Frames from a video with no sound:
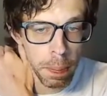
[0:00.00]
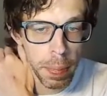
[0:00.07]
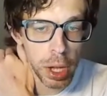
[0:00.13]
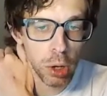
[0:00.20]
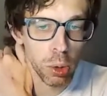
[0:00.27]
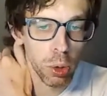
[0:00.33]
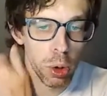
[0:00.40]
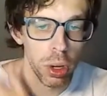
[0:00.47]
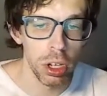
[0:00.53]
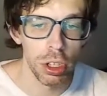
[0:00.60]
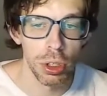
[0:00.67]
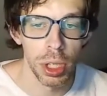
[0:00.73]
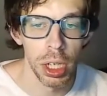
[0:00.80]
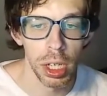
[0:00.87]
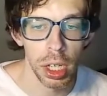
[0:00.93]
McElroy
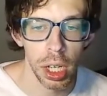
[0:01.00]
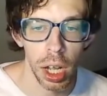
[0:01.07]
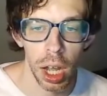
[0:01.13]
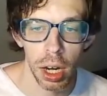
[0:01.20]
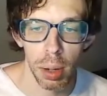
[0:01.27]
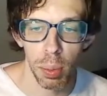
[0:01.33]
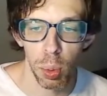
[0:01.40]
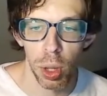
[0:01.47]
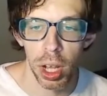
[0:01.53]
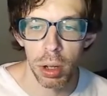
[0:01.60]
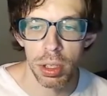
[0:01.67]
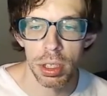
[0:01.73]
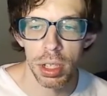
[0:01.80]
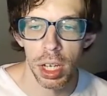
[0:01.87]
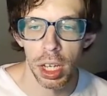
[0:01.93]
and Trina got up
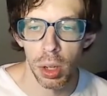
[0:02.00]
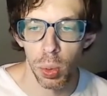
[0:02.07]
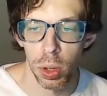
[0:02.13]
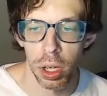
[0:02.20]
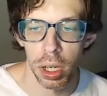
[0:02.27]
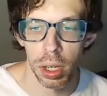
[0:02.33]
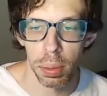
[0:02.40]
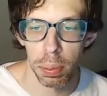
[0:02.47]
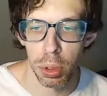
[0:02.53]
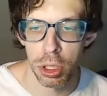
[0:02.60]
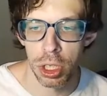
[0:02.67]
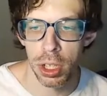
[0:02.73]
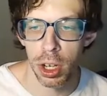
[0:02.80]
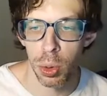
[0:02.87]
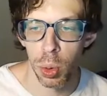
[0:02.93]
without saying a word,
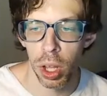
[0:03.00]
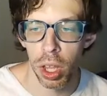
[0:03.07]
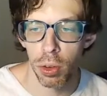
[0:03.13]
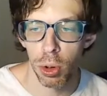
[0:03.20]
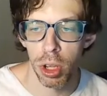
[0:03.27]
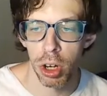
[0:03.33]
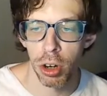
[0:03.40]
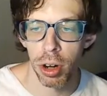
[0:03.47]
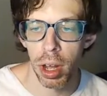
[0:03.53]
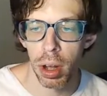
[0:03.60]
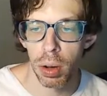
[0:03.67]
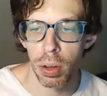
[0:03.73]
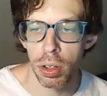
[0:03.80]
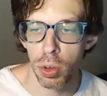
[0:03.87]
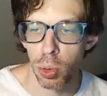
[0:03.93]
pushing their way through the
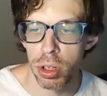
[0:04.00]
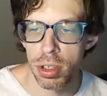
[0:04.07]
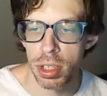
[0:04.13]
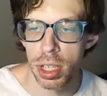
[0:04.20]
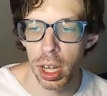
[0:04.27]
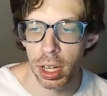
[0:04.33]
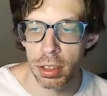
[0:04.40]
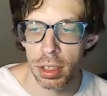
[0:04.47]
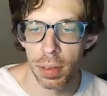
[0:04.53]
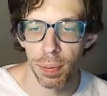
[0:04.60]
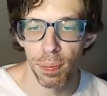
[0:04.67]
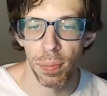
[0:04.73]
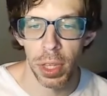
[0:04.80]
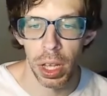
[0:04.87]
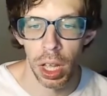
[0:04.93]
crowd towards the exit.
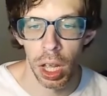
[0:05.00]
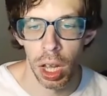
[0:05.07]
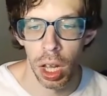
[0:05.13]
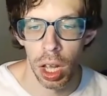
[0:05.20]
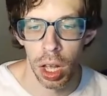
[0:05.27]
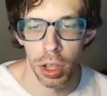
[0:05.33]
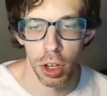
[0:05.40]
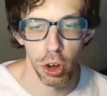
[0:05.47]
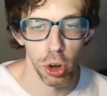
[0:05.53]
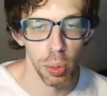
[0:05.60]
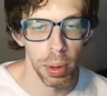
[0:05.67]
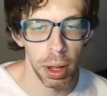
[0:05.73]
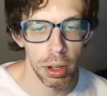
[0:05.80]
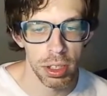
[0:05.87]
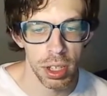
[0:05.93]
The
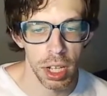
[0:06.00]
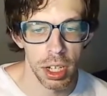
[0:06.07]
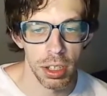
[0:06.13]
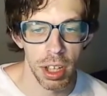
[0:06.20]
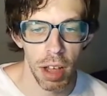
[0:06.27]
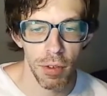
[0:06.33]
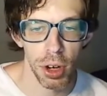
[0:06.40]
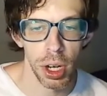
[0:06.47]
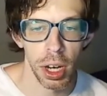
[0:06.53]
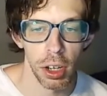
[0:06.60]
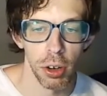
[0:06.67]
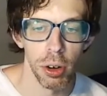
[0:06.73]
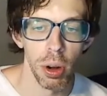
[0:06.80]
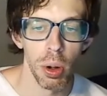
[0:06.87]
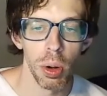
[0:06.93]
group outside the tavern
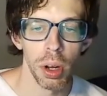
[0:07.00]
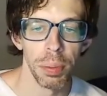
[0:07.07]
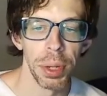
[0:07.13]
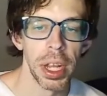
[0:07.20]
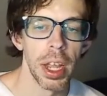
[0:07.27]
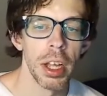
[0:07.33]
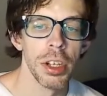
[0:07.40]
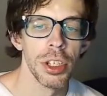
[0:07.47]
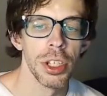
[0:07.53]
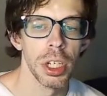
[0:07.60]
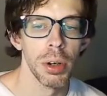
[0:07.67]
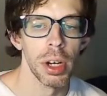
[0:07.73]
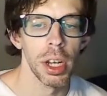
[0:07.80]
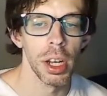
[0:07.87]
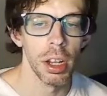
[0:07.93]
had grown and began
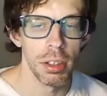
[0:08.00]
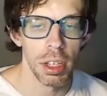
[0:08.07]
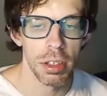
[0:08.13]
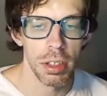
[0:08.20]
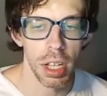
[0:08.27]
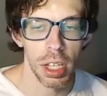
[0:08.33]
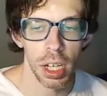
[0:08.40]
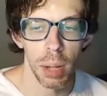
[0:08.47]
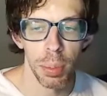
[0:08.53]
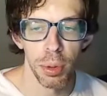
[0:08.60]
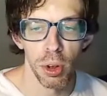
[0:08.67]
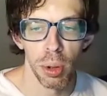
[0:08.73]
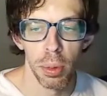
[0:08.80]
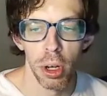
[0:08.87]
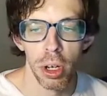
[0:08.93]
jeering as they saw the
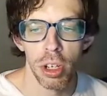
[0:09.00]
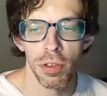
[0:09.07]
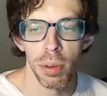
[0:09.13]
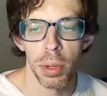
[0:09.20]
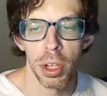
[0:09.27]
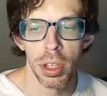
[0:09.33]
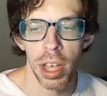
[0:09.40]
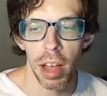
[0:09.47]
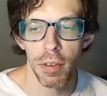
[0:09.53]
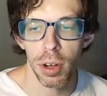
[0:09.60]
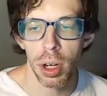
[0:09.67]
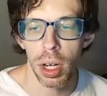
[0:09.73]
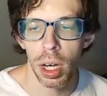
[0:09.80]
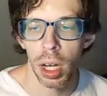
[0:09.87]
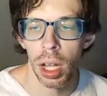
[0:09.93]
couple emerge from the
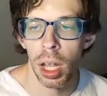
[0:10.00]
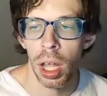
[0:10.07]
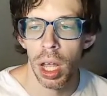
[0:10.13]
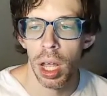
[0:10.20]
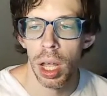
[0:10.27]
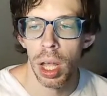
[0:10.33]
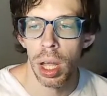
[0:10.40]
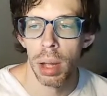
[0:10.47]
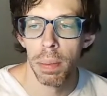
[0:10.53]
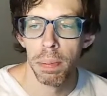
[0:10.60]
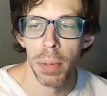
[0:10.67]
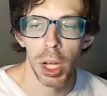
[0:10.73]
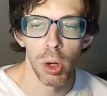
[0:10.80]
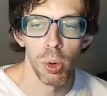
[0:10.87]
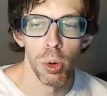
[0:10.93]
tavern.
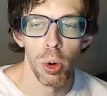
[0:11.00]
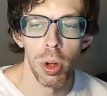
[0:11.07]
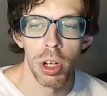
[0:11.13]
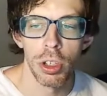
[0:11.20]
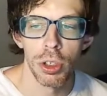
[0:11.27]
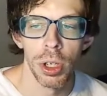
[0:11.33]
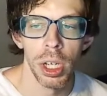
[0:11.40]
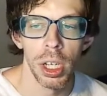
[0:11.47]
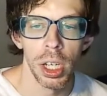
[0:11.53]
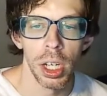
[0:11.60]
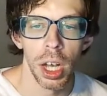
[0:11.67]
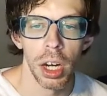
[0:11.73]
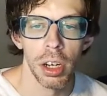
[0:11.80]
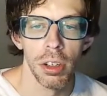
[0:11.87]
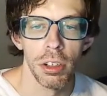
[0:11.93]
McElroy and Trina
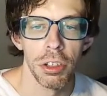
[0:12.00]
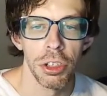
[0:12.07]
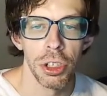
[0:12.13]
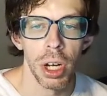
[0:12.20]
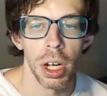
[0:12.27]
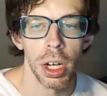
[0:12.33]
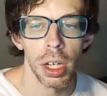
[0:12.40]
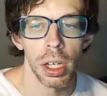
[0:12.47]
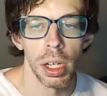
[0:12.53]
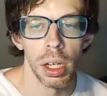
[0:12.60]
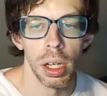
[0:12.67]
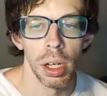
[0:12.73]
got in their truck.